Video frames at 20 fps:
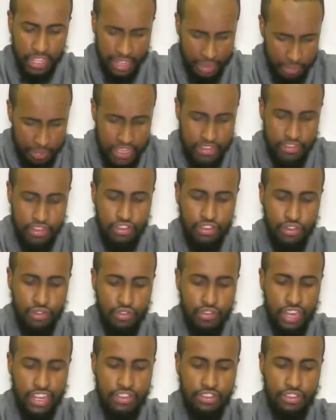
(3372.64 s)
The person
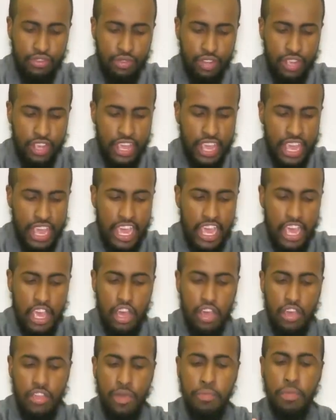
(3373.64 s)
shows gratitude.
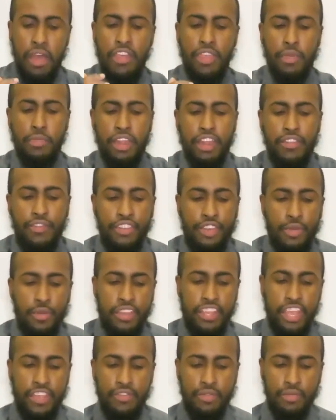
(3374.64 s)
The other benefit that
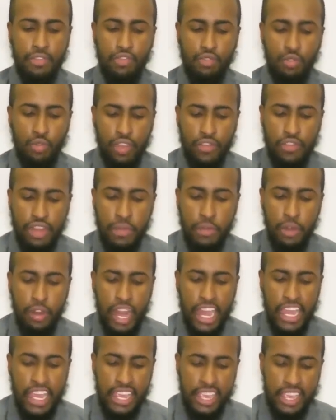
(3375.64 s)
we take from the story of
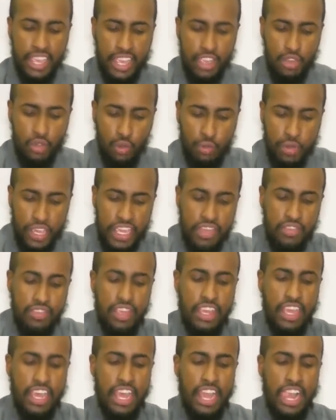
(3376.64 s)
Nabiullah Ayyub
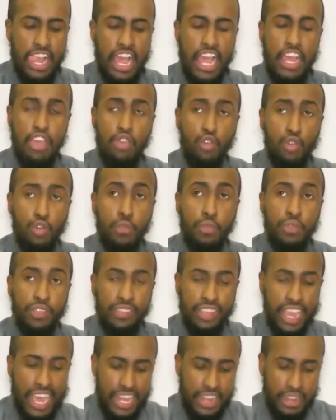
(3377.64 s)
is, Ayyub
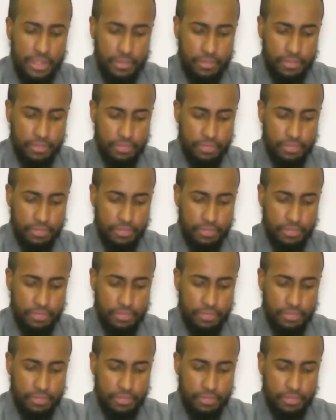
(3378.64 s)
said,